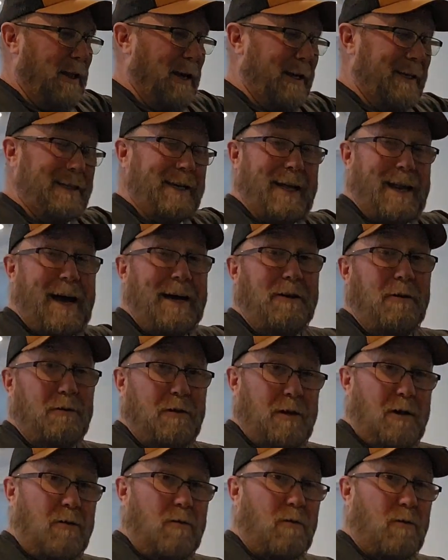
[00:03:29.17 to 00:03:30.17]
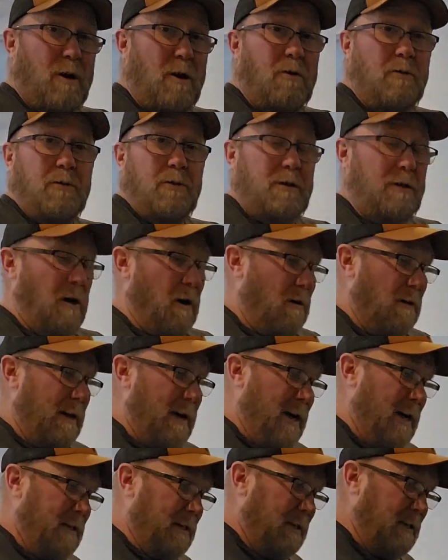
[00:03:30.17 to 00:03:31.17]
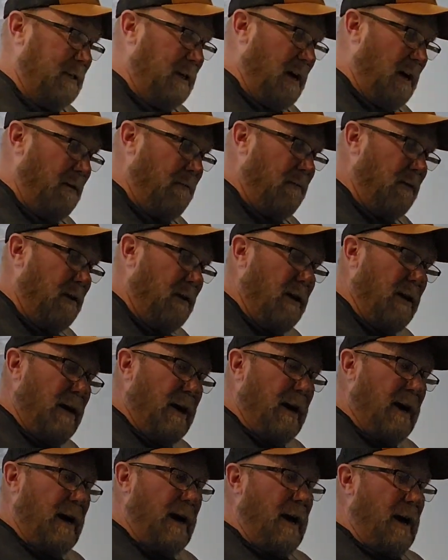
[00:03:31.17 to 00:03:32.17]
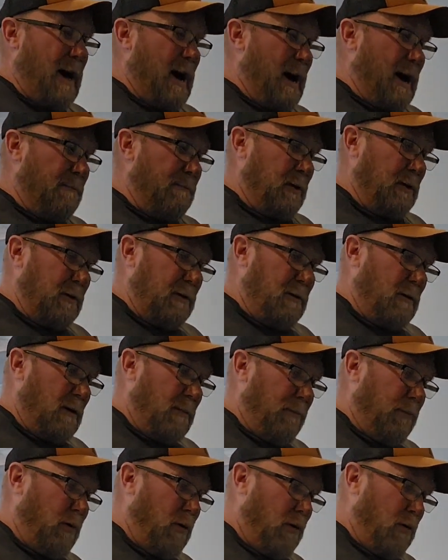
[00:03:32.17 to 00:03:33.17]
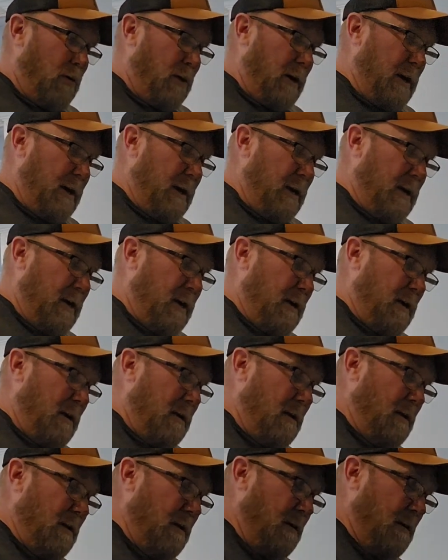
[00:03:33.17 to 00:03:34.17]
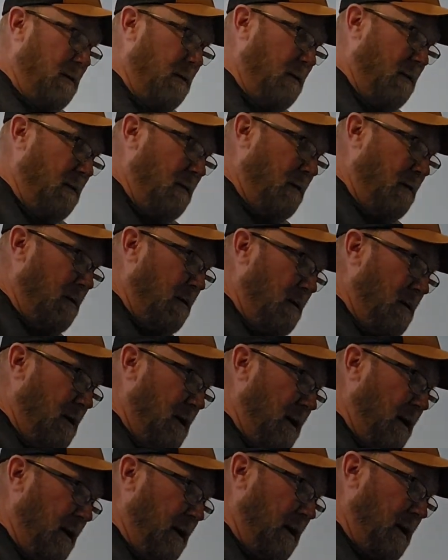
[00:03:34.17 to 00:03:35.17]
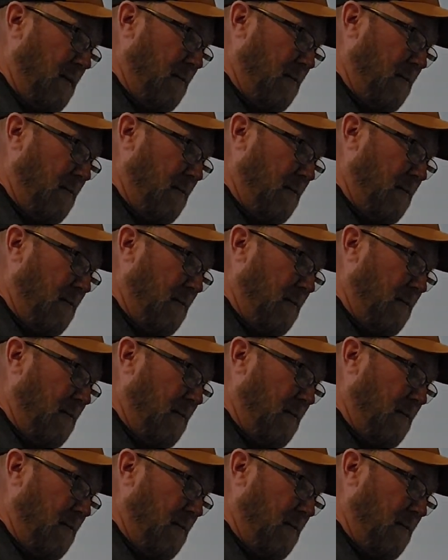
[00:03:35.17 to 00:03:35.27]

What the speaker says: Like I said, I use it on roast, all kinds of stuff. I'm just going to pour it in there and